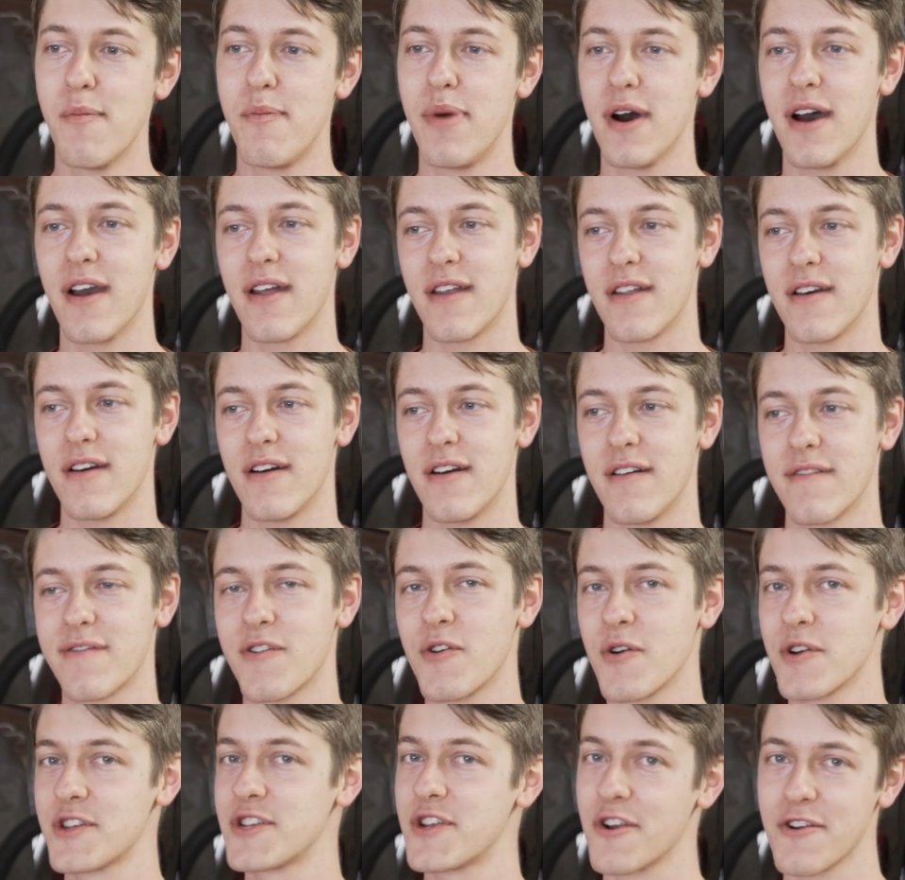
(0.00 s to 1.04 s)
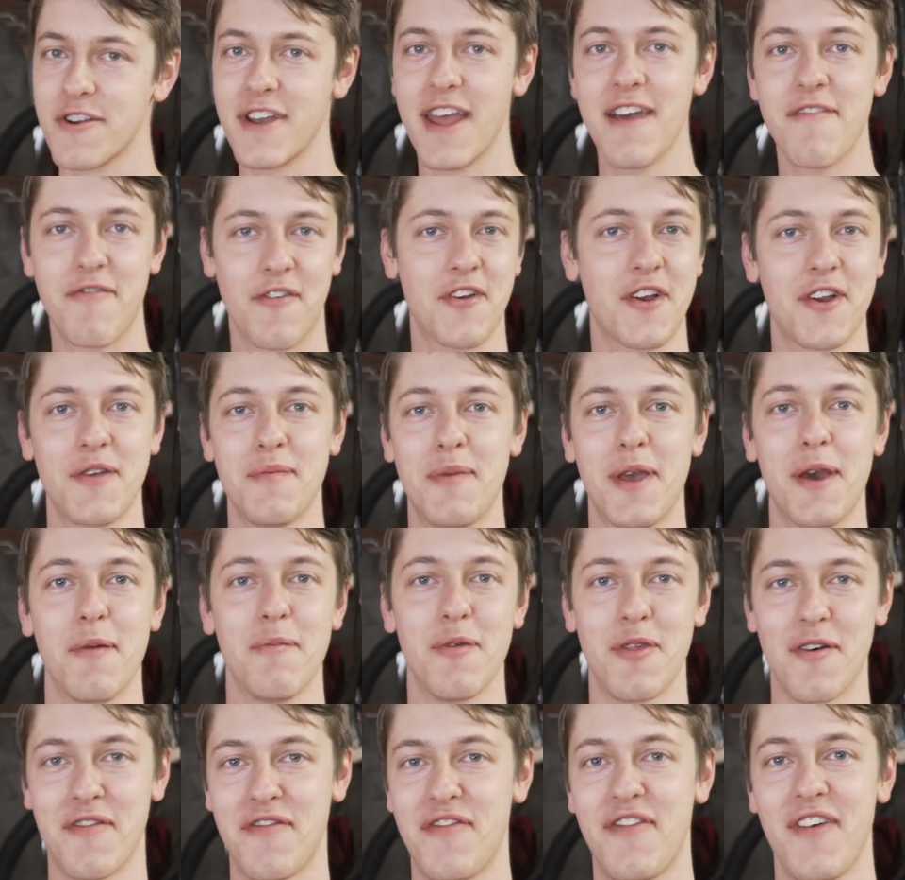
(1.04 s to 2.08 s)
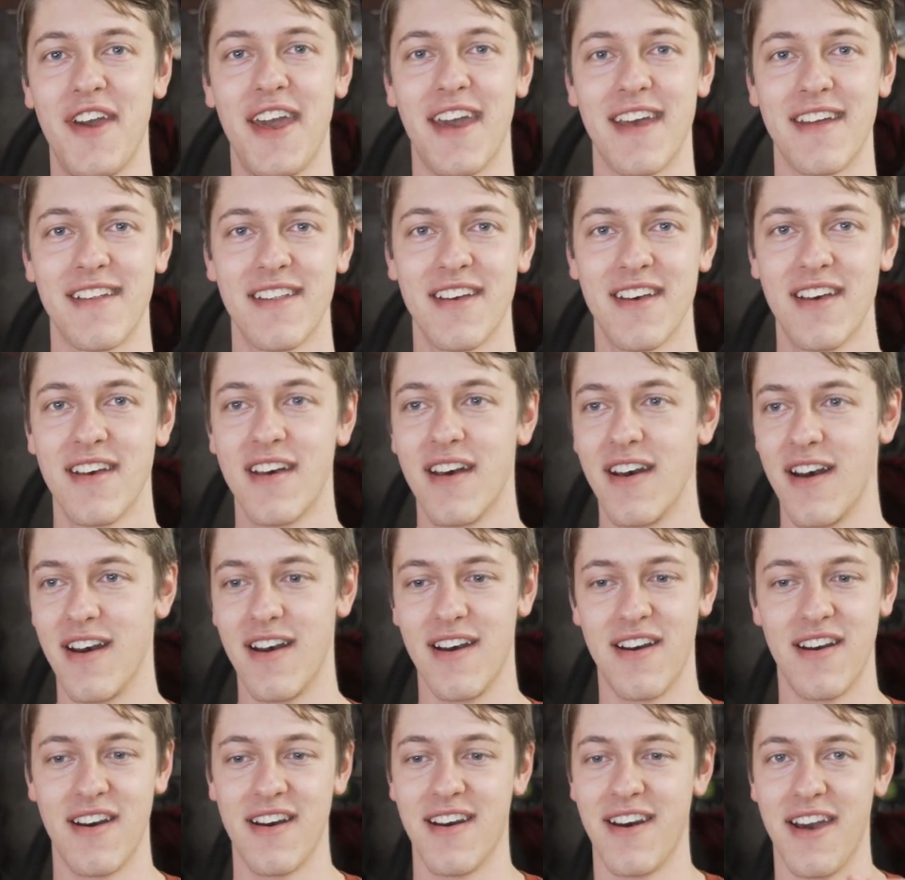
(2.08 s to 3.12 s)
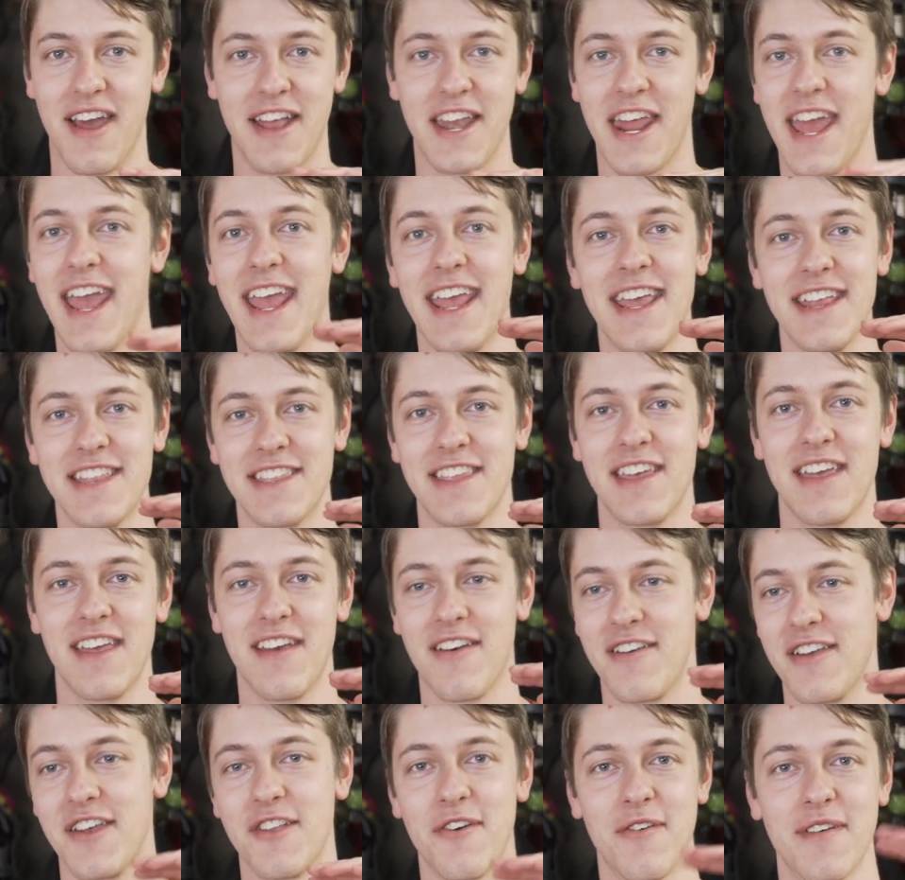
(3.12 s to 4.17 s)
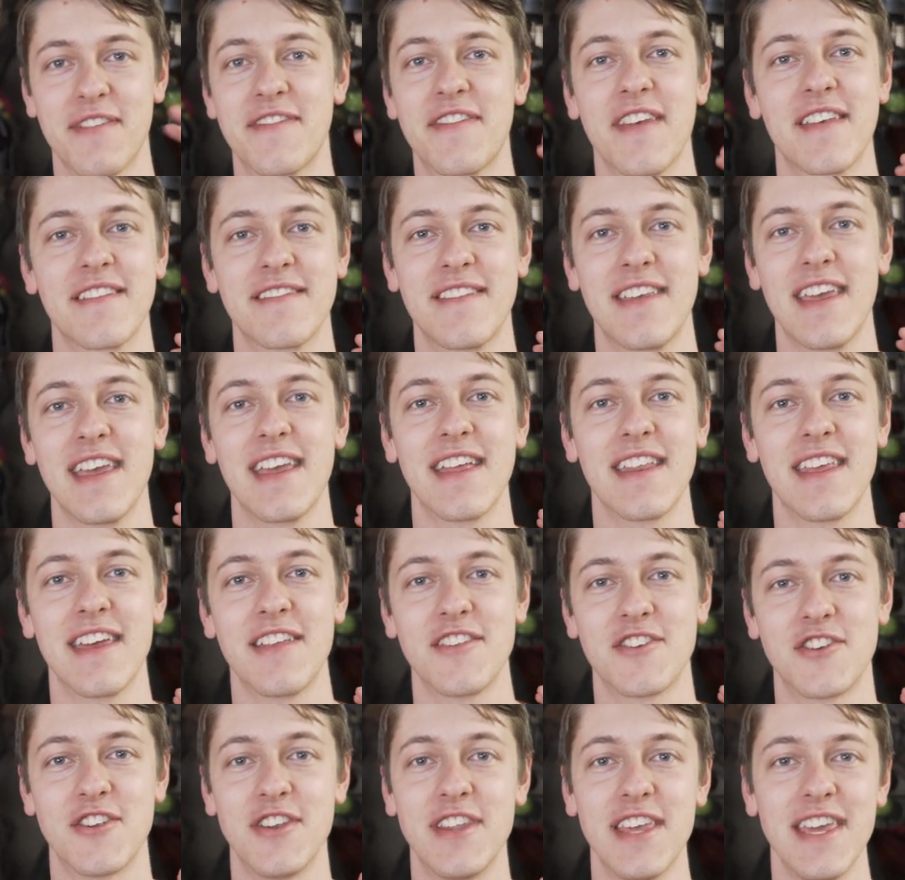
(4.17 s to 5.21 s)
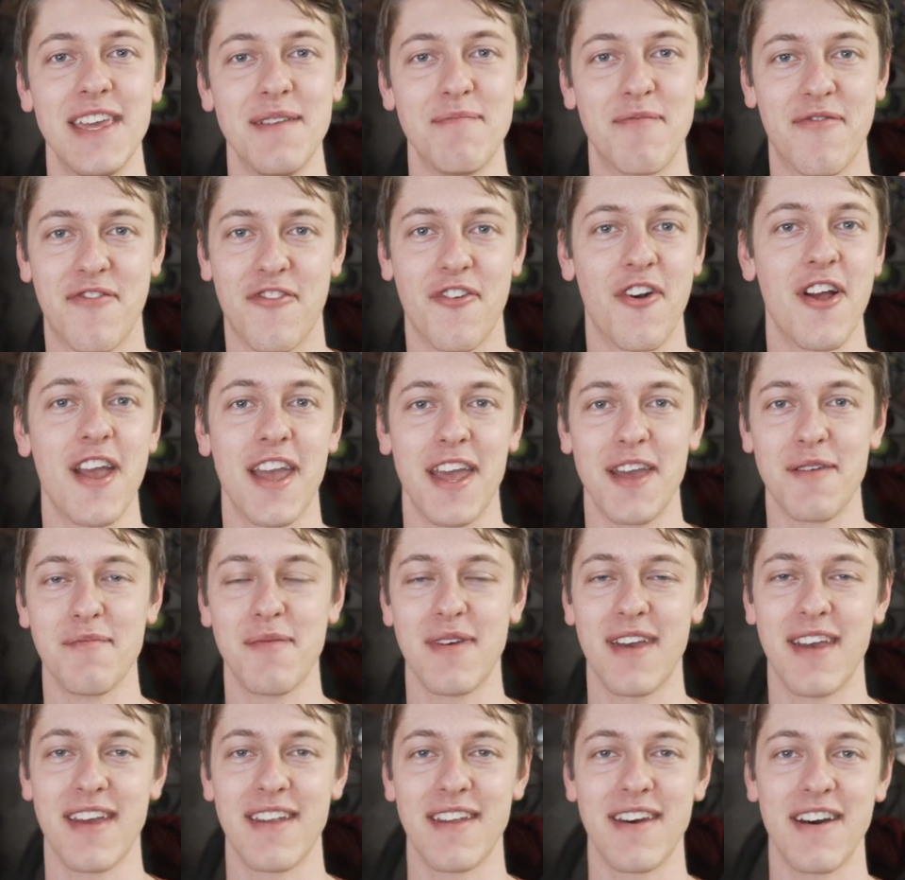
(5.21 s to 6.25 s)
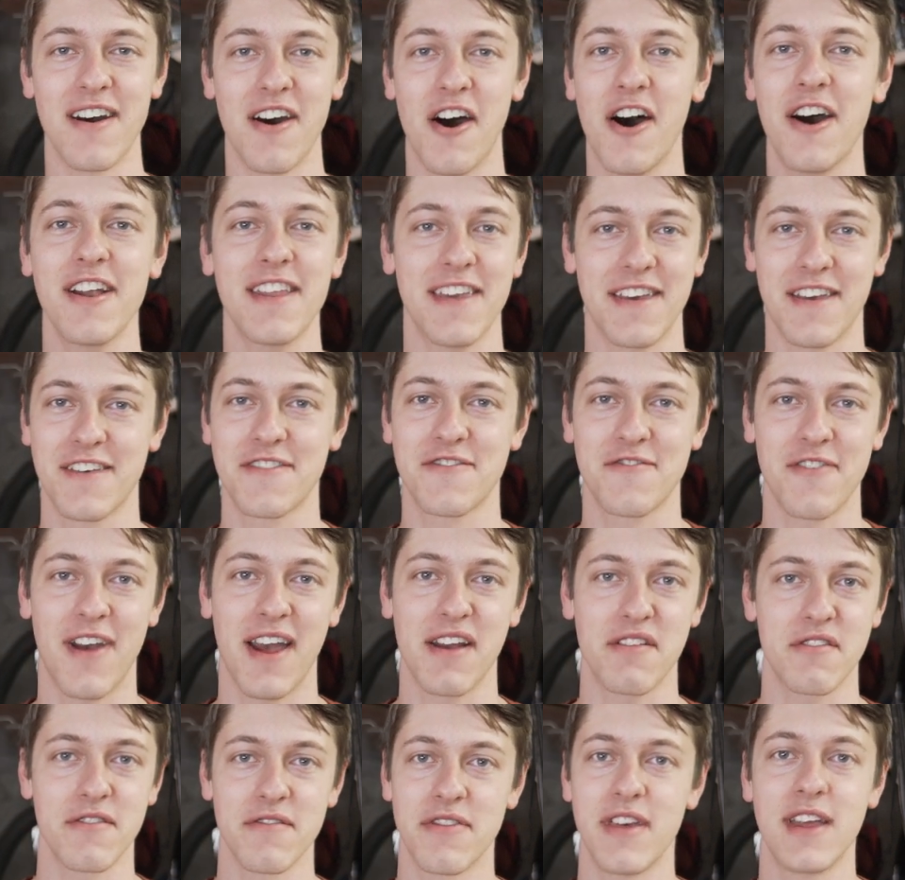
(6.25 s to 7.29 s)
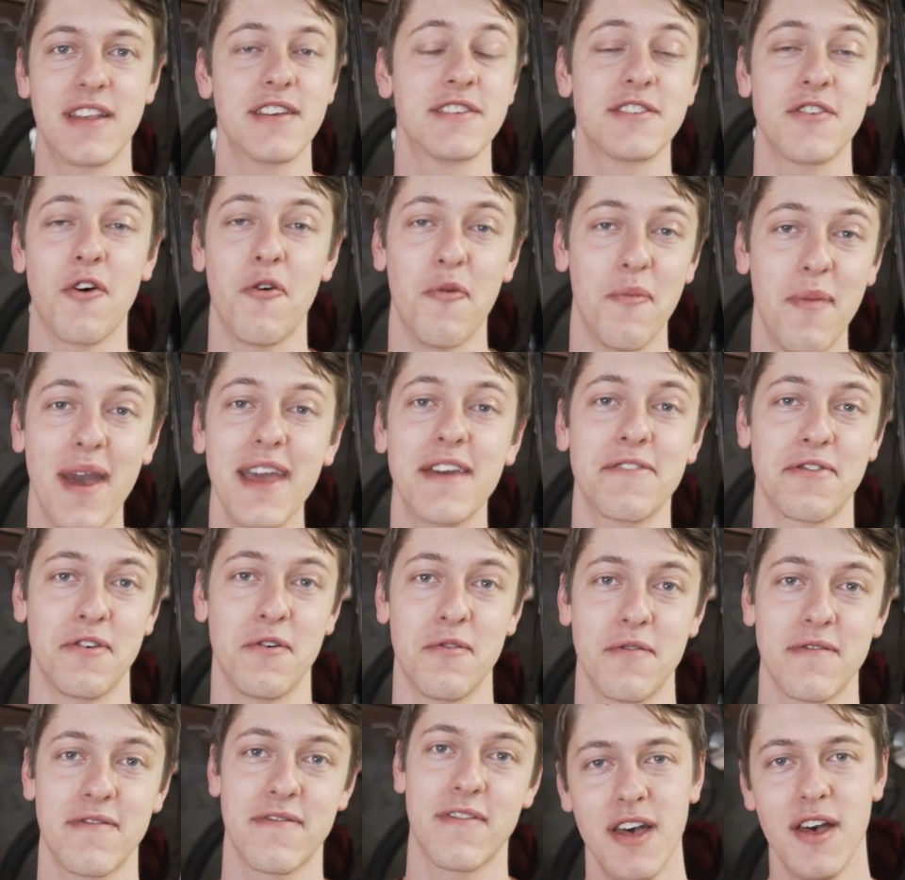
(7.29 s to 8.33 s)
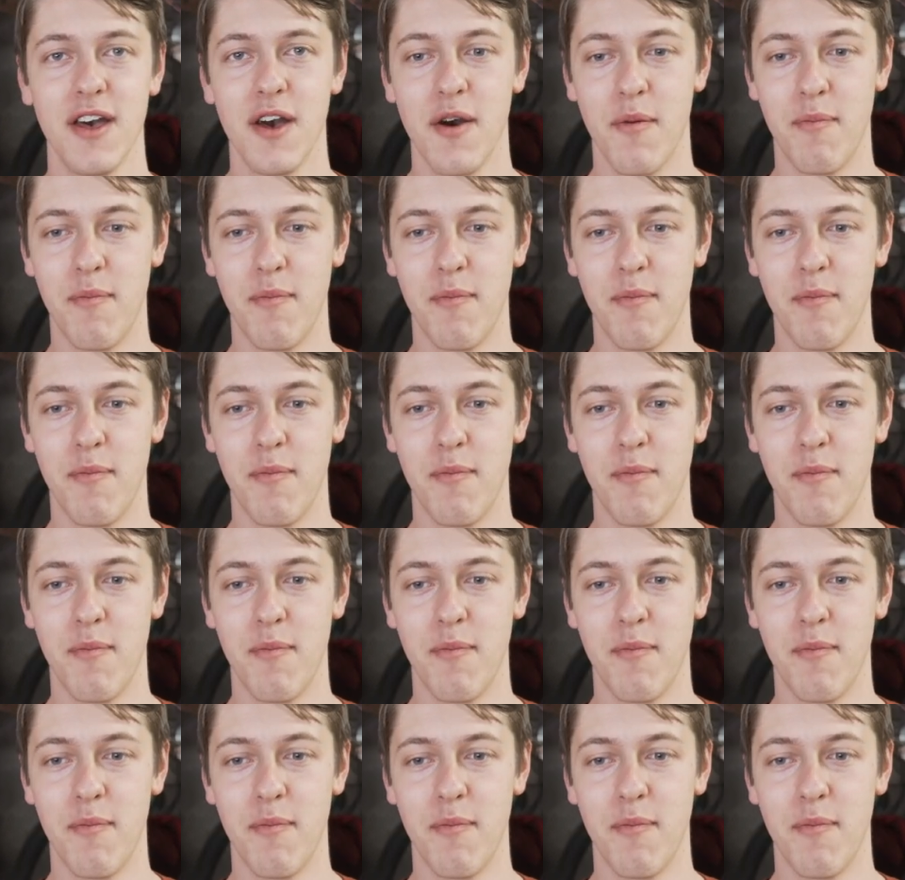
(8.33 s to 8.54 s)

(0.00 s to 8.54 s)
But of course, you're never going to be able to fit uh, an 18 or uh, you know a 16 inch deep frame in a honey extractor. They just don't make those.